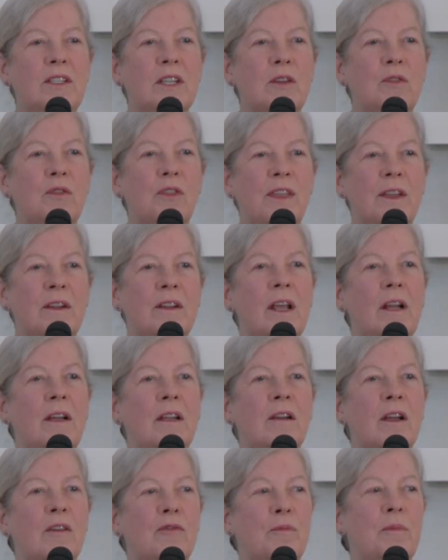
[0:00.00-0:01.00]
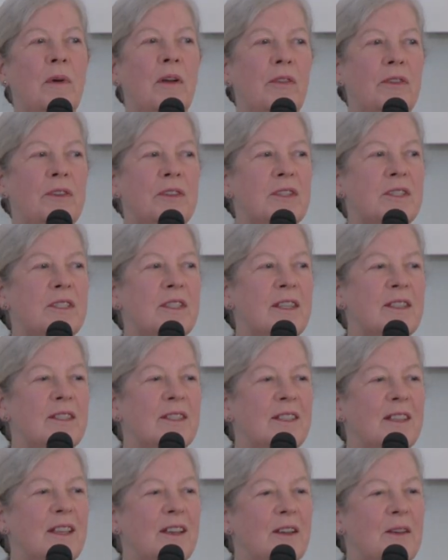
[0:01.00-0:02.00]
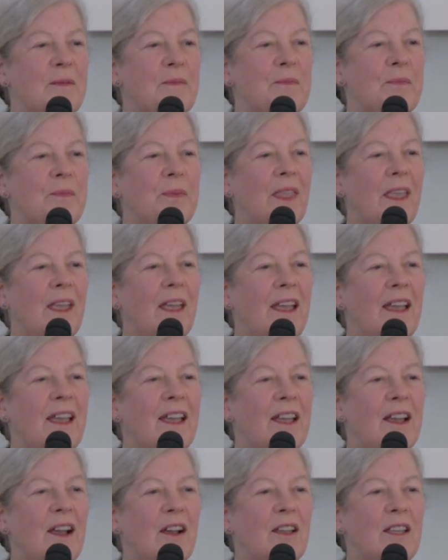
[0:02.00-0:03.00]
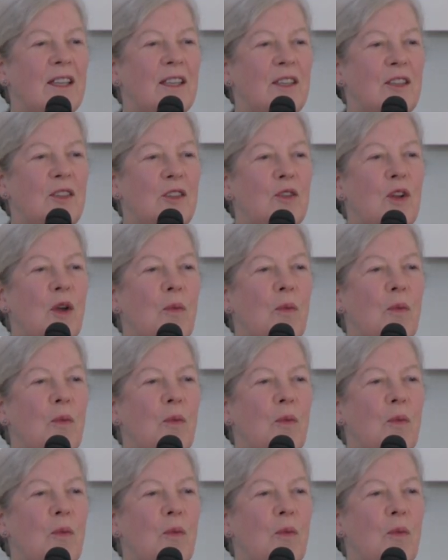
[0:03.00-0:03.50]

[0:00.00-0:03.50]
don't think nearly enough about this. It, you